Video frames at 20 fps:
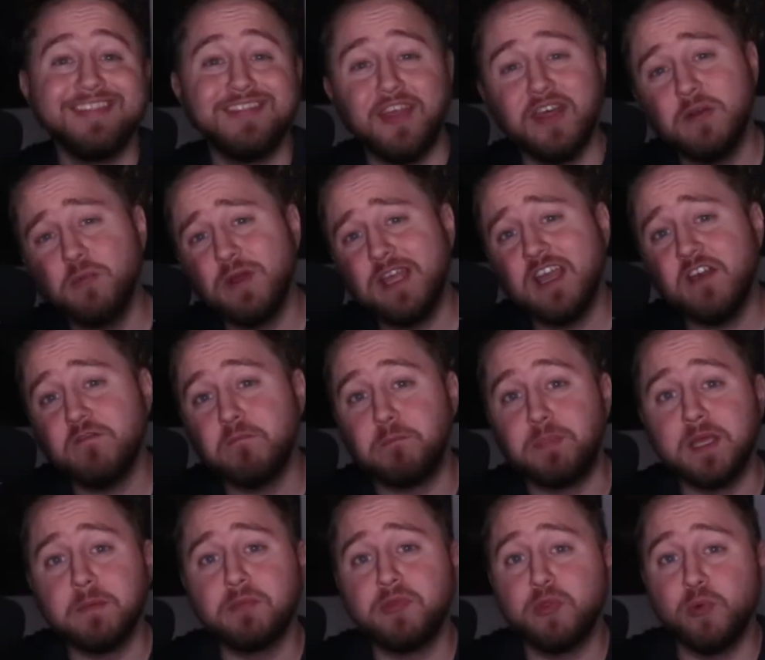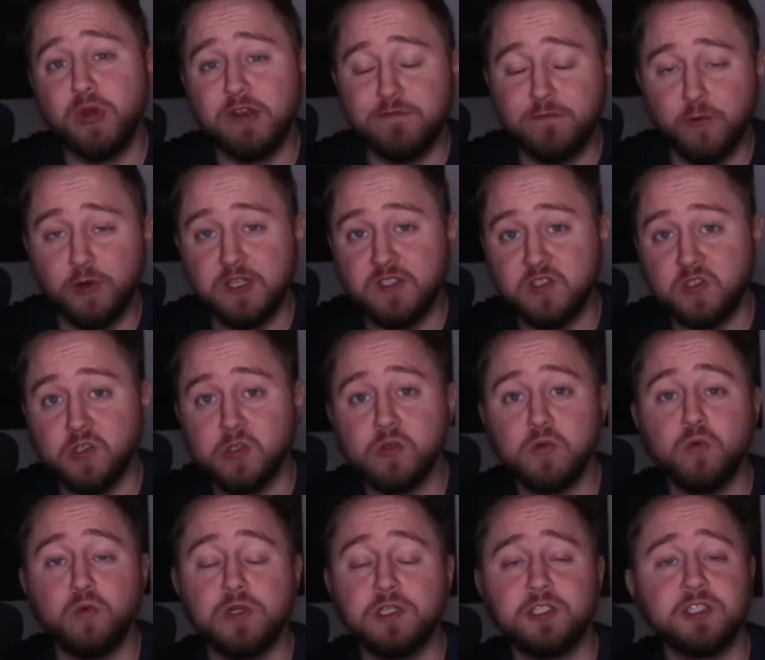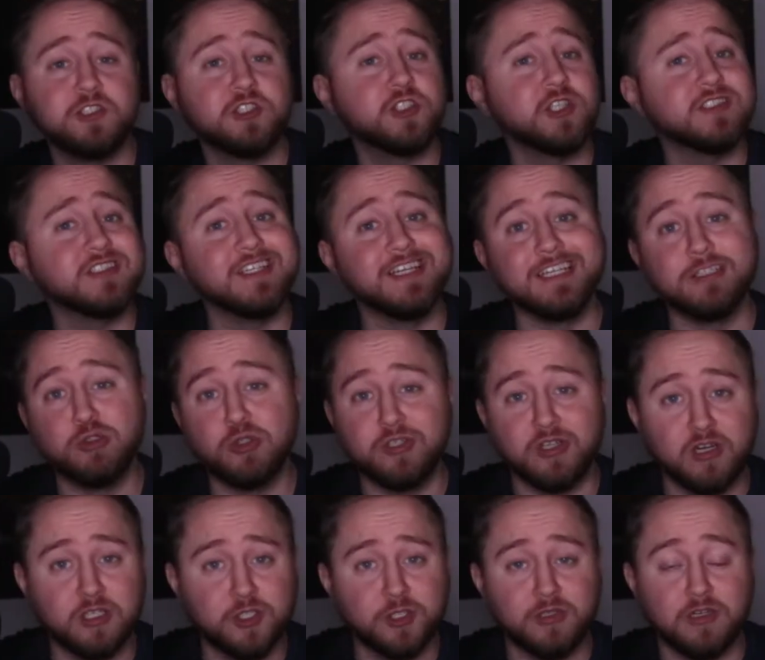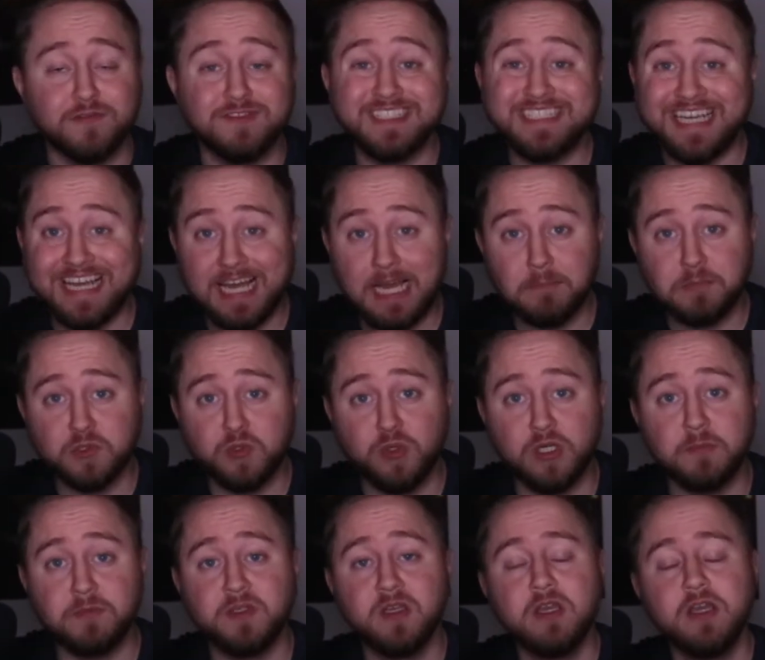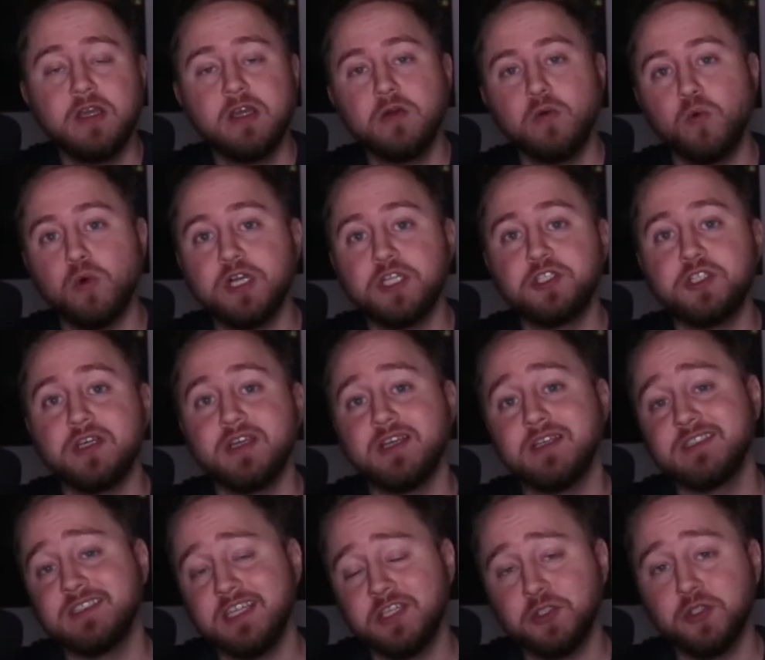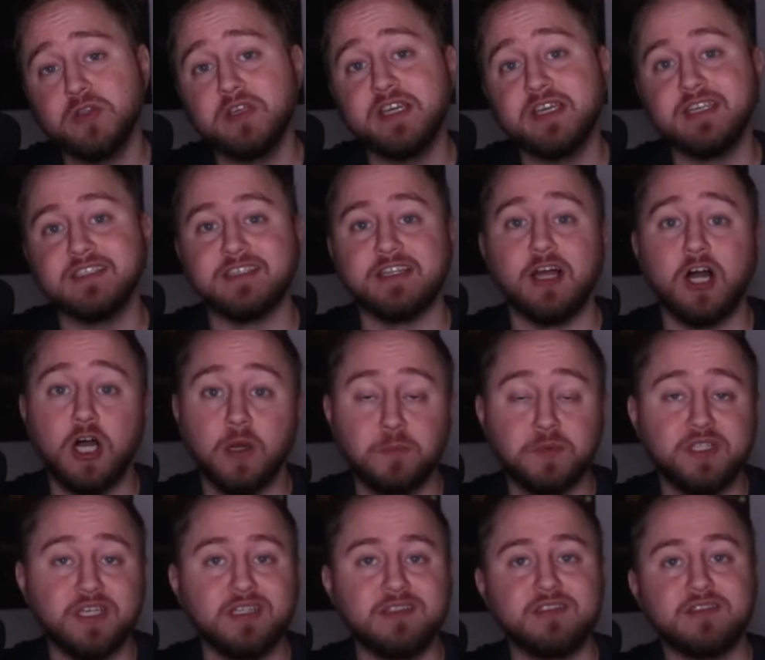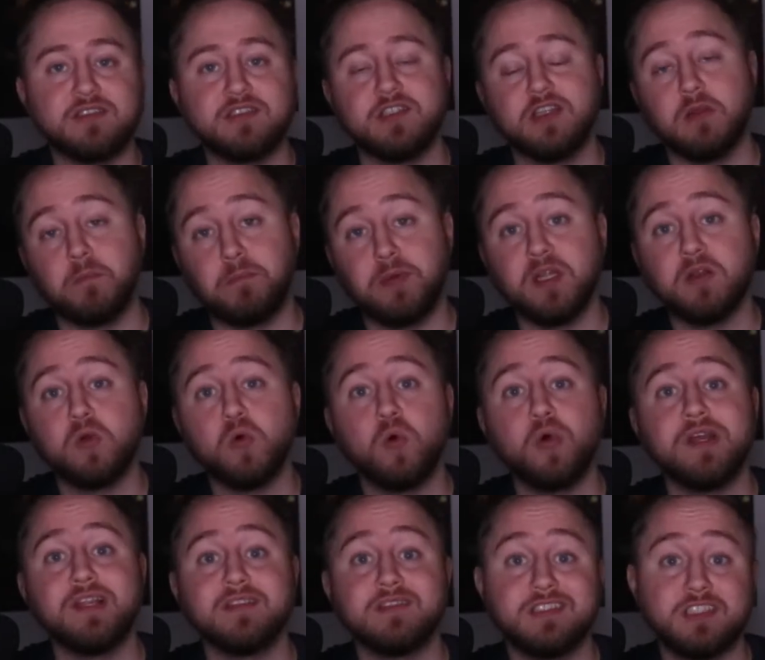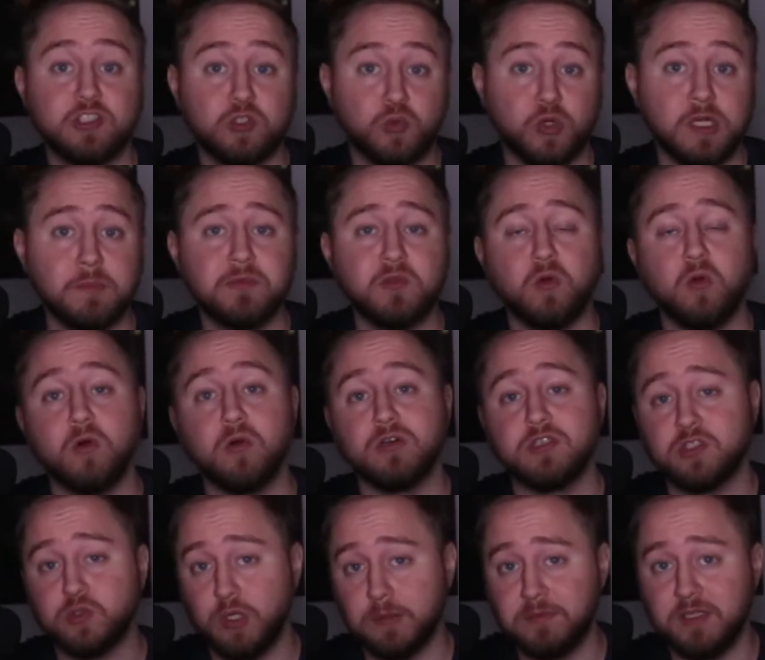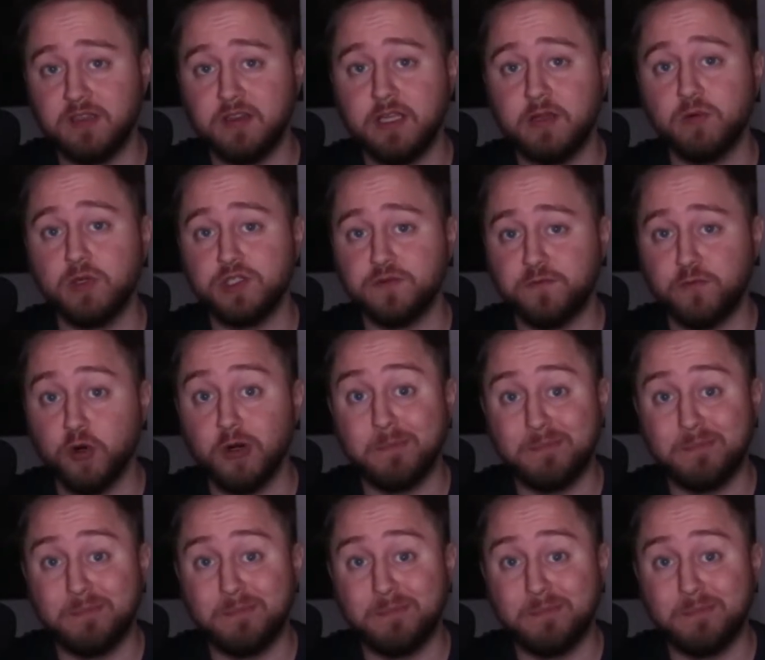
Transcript: Then we have BIP 342, which is just the introduction of TapScript, which essentially is an update to the Bitcoin script or scripting language for